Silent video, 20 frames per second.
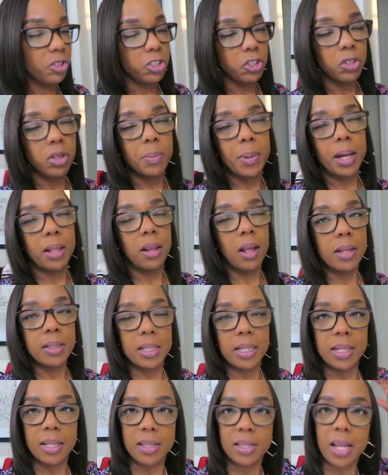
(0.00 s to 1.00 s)
show you my
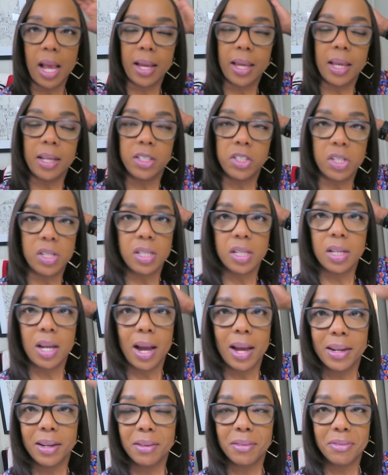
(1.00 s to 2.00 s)
closet in a second just to
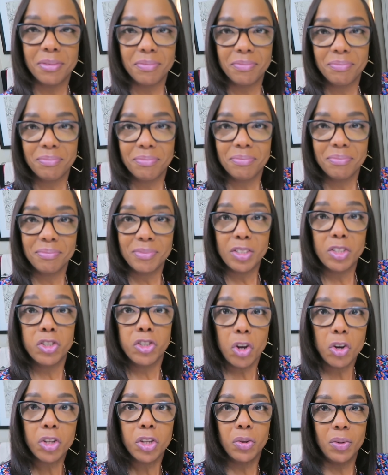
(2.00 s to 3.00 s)
kind of
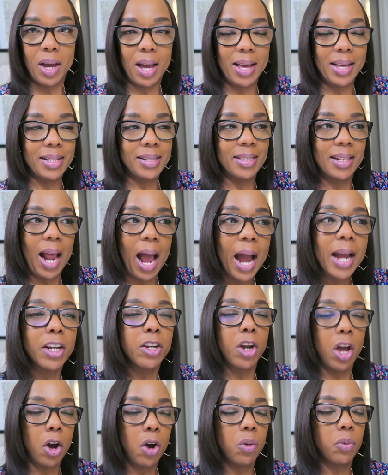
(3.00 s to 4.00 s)
show you guys that I
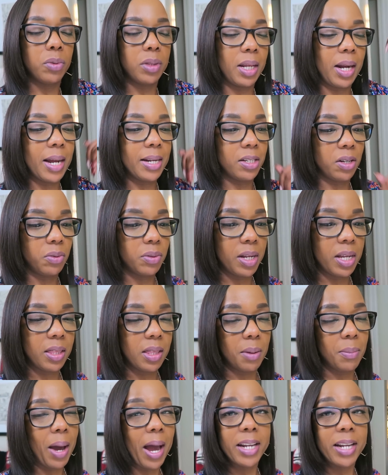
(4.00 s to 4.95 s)
know that I don't need them.